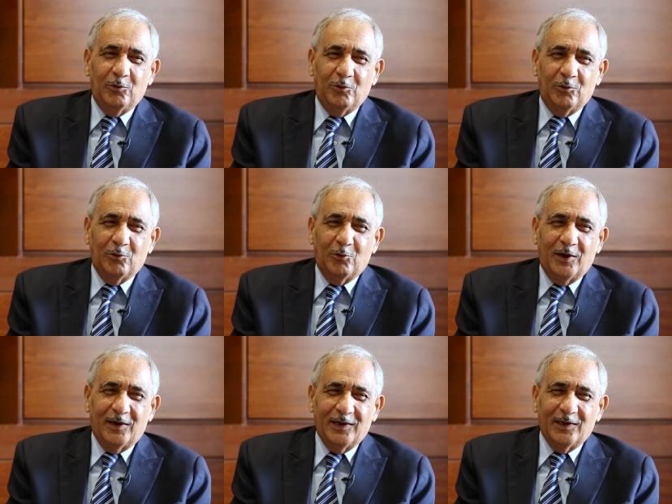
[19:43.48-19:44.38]
you know,
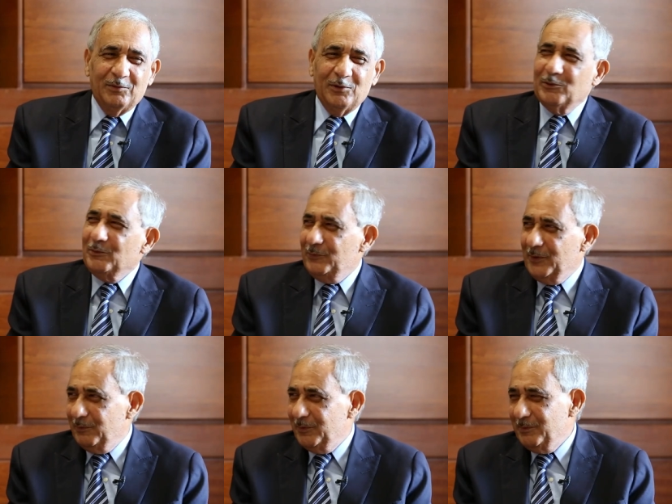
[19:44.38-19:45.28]
I have a lot of
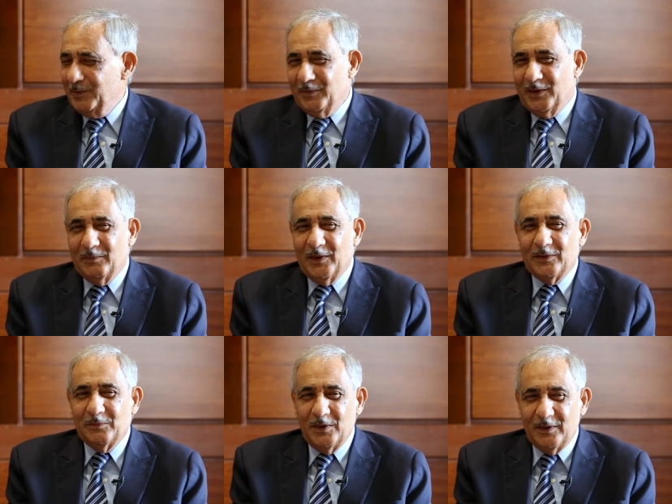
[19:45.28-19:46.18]
favorites. Man. As a
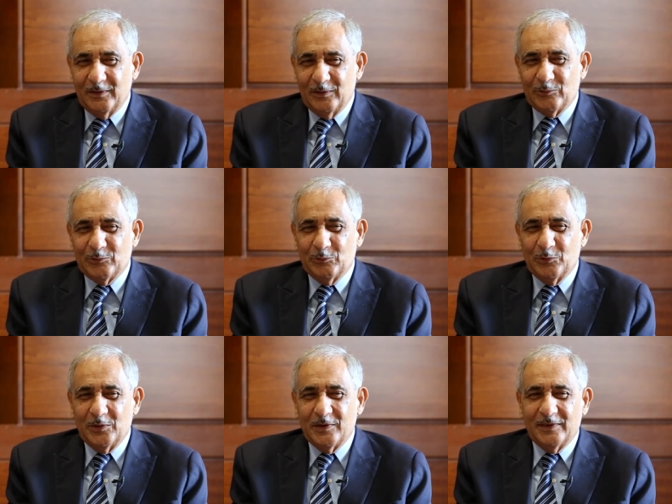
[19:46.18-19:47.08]
medical
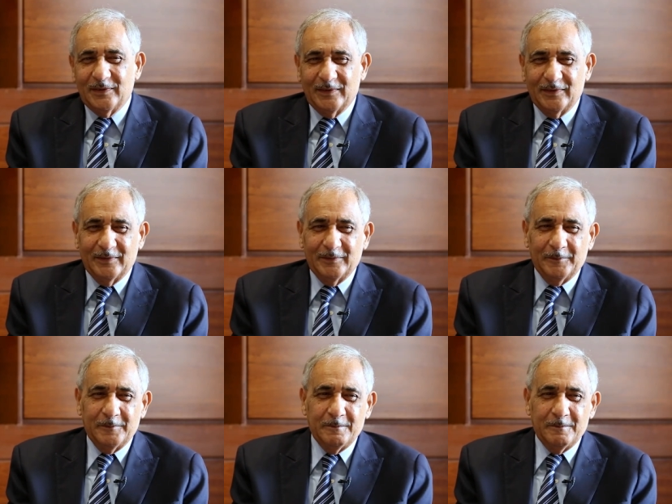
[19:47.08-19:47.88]
student, uh,